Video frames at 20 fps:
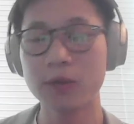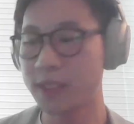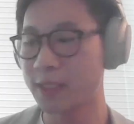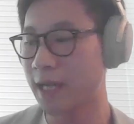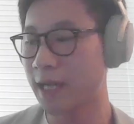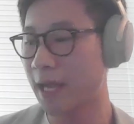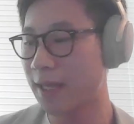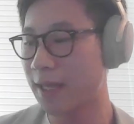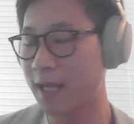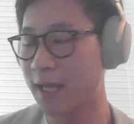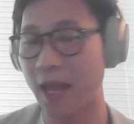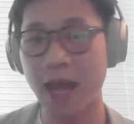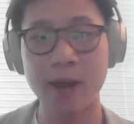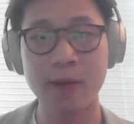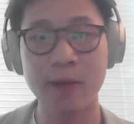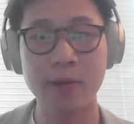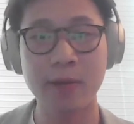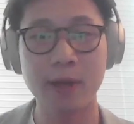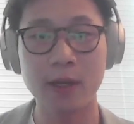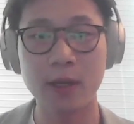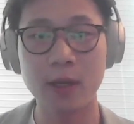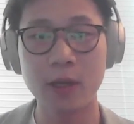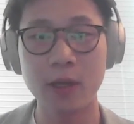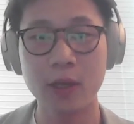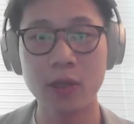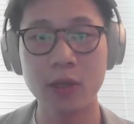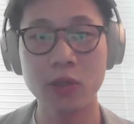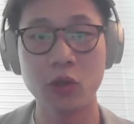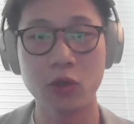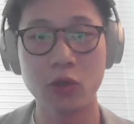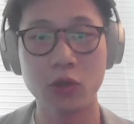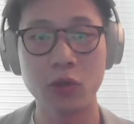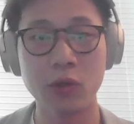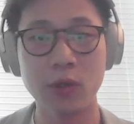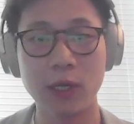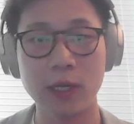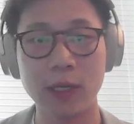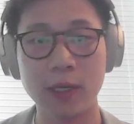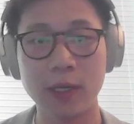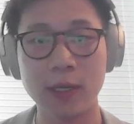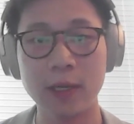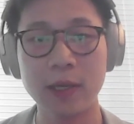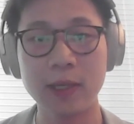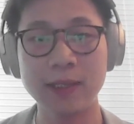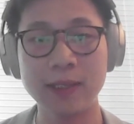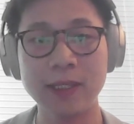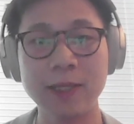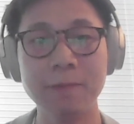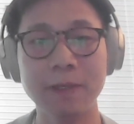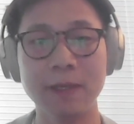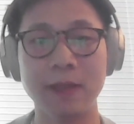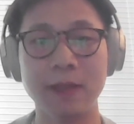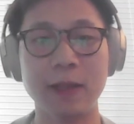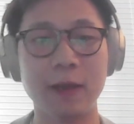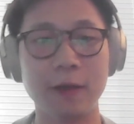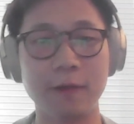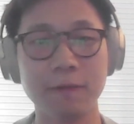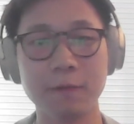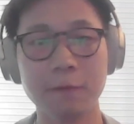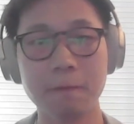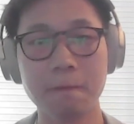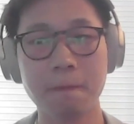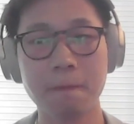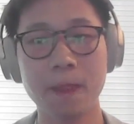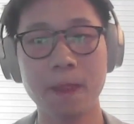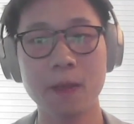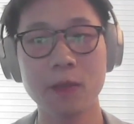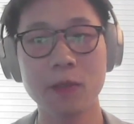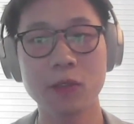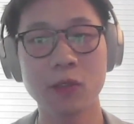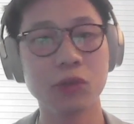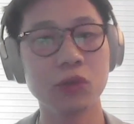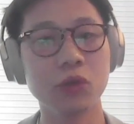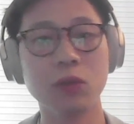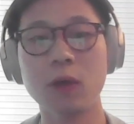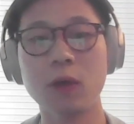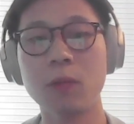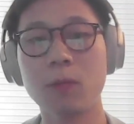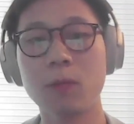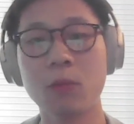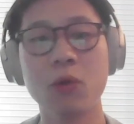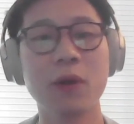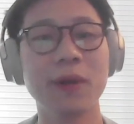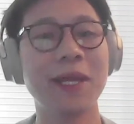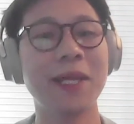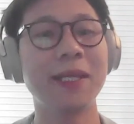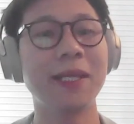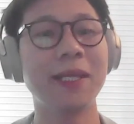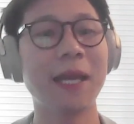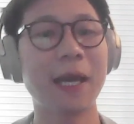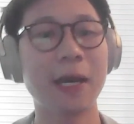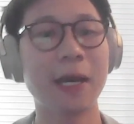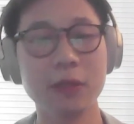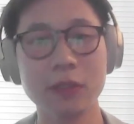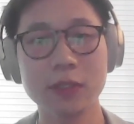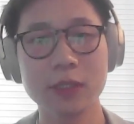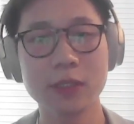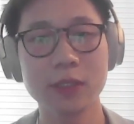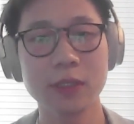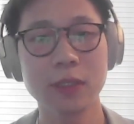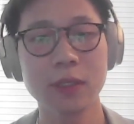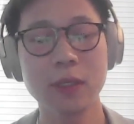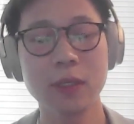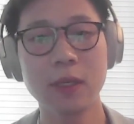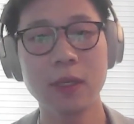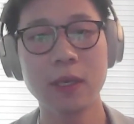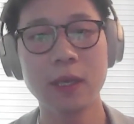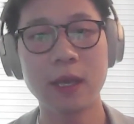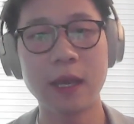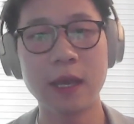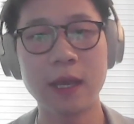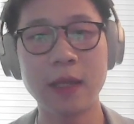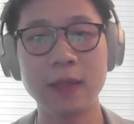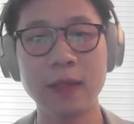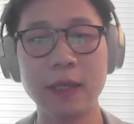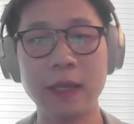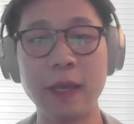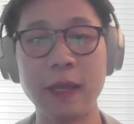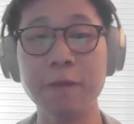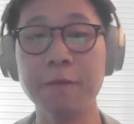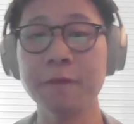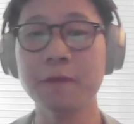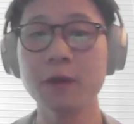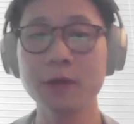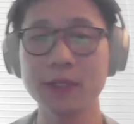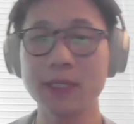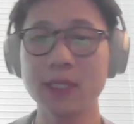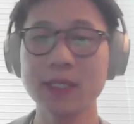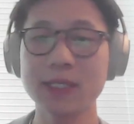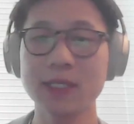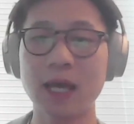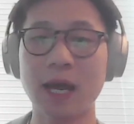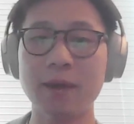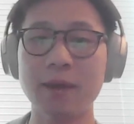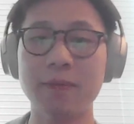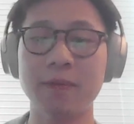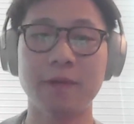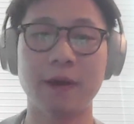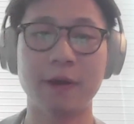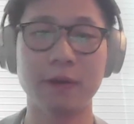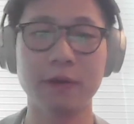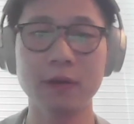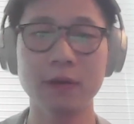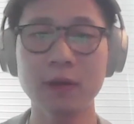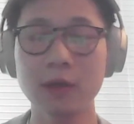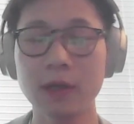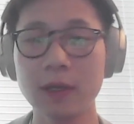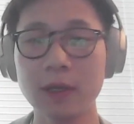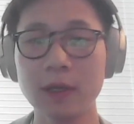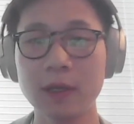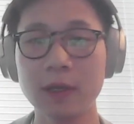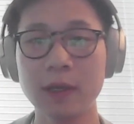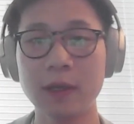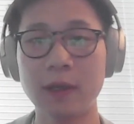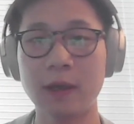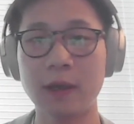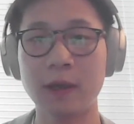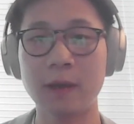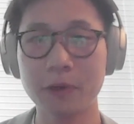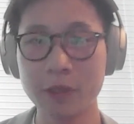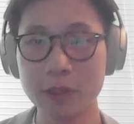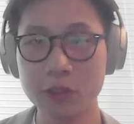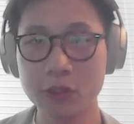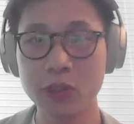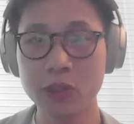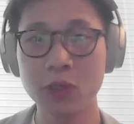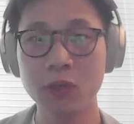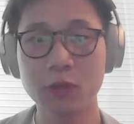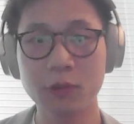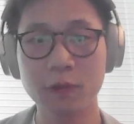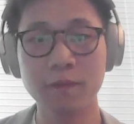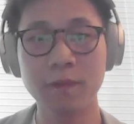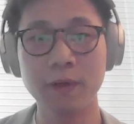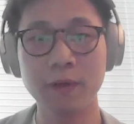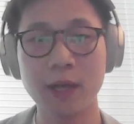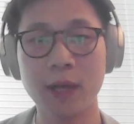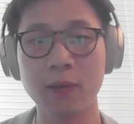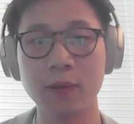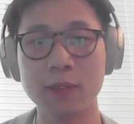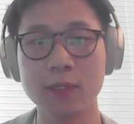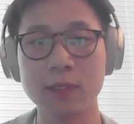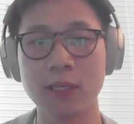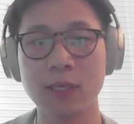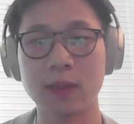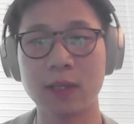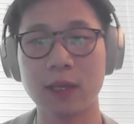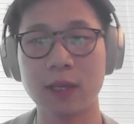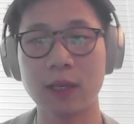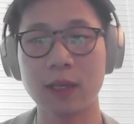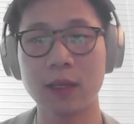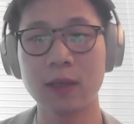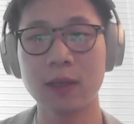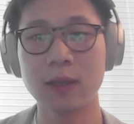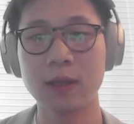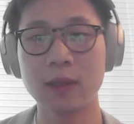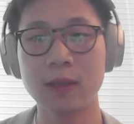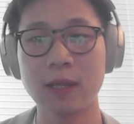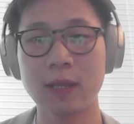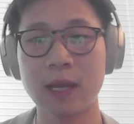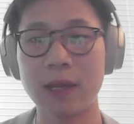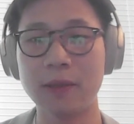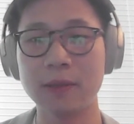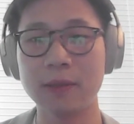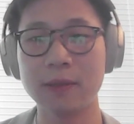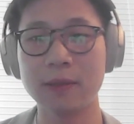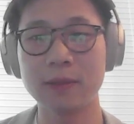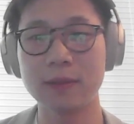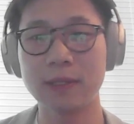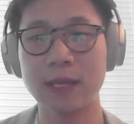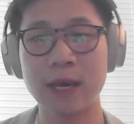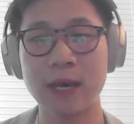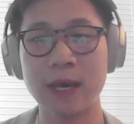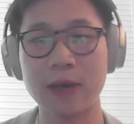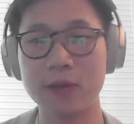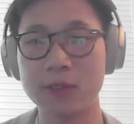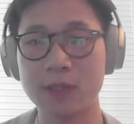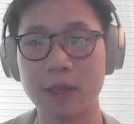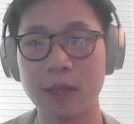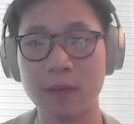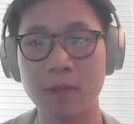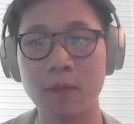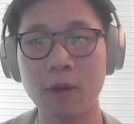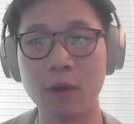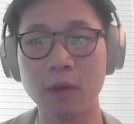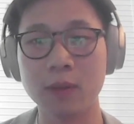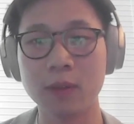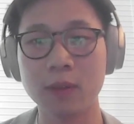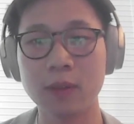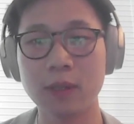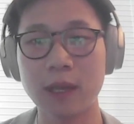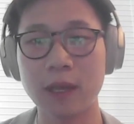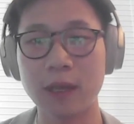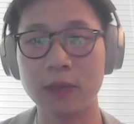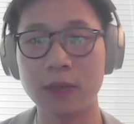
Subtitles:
understand the area you're doing deep enough so you know more than the others. And if you're this type of founder, I'm pretty sure you'll figure out something that the others, they won't,